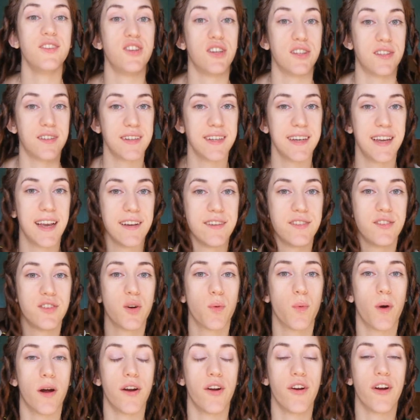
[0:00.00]
Just in case
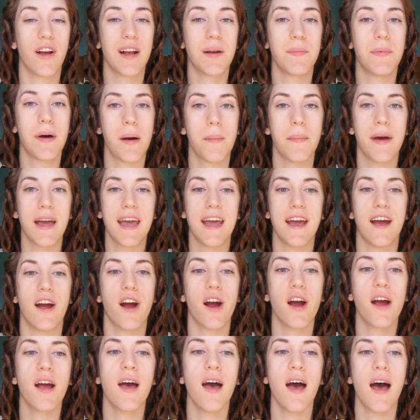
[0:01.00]
you're wondering about my
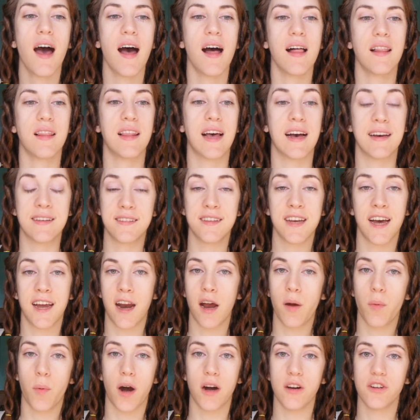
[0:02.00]
hair, last
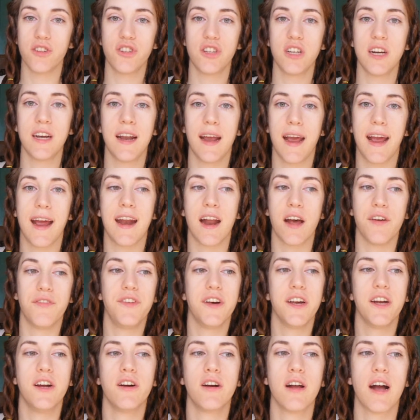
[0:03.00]
night I washed it and I
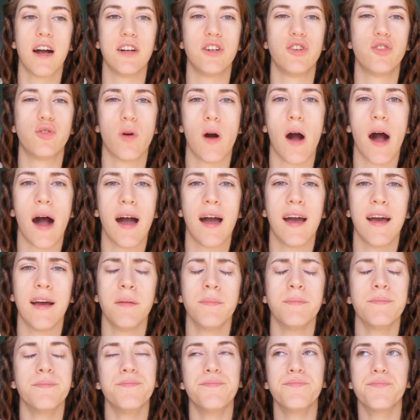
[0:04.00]
figured I'd
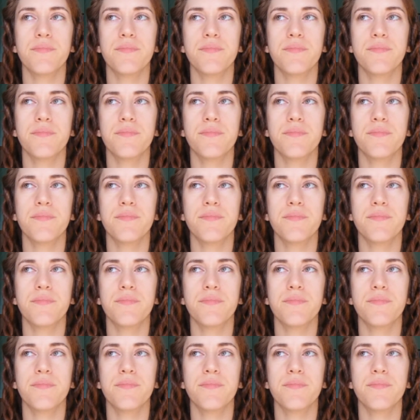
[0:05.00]
try